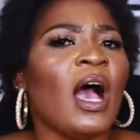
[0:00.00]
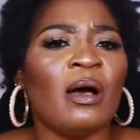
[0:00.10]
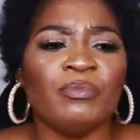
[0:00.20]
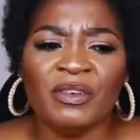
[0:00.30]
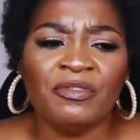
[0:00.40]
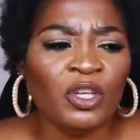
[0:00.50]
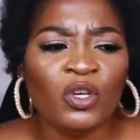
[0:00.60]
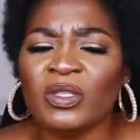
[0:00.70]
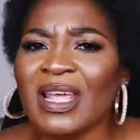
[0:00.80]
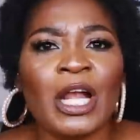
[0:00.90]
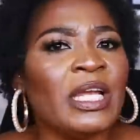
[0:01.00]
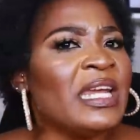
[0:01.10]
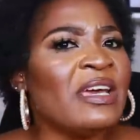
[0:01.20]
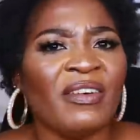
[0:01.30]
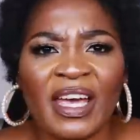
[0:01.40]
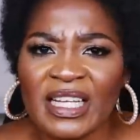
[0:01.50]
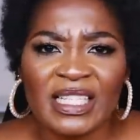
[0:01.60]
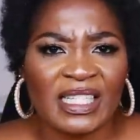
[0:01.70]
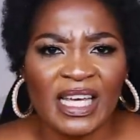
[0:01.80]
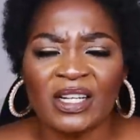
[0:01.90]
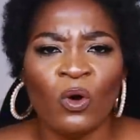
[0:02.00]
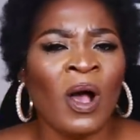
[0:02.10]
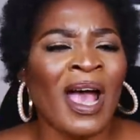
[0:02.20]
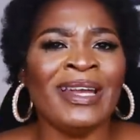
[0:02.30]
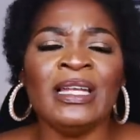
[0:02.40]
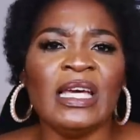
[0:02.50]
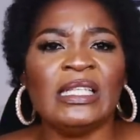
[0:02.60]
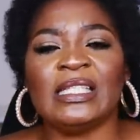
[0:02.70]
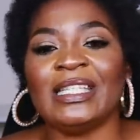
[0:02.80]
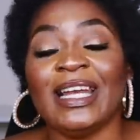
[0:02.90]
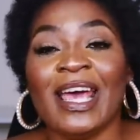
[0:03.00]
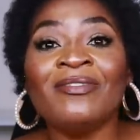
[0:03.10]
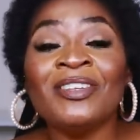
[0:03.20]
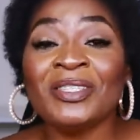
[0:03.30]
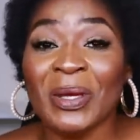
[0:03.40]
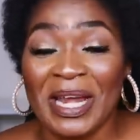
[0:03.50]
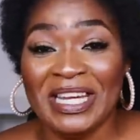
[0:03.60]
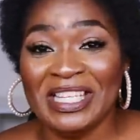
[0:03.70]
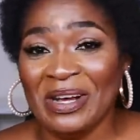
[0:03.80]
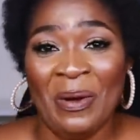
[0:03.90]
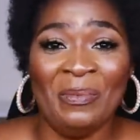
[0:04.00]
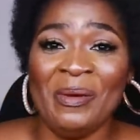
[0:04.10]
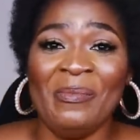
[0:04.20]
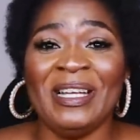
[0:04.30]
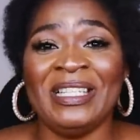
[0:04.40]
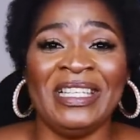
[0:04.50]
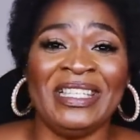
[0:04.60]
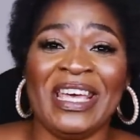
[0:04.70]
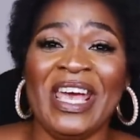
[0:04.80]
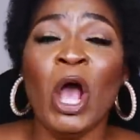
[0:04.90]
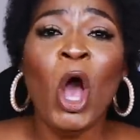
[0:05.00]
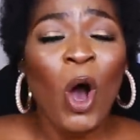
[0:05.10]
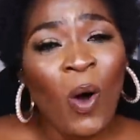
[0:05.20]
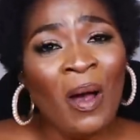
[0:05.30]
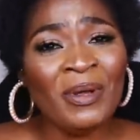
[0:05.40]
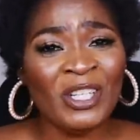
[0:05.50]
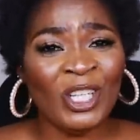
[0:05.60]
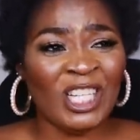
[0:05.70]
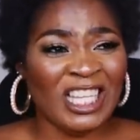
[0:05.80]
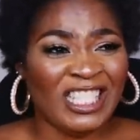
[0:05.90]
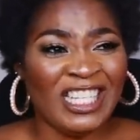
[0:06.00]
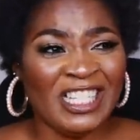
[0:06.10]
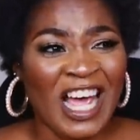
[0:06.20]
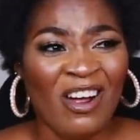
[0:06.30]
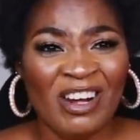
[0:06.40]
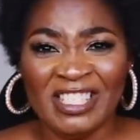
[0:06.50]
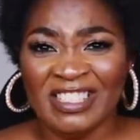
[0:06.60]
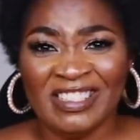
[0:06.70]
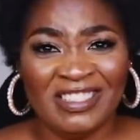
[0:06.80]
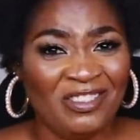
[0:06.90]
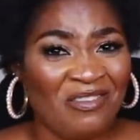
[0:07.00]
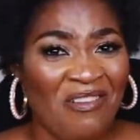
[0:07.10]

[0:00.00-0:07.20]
the videos are never edited or highly edited. I even saw a ninja complimenting, saying, "Oh, I mean, do you just sit down and just, you